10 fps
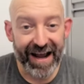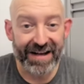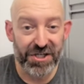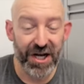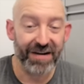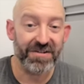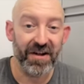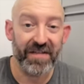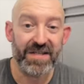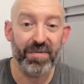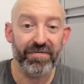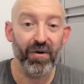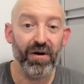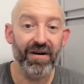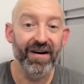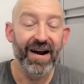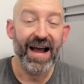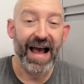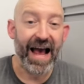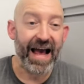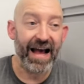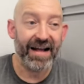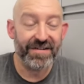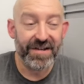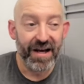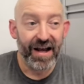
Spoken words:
And Shiano's done this before, and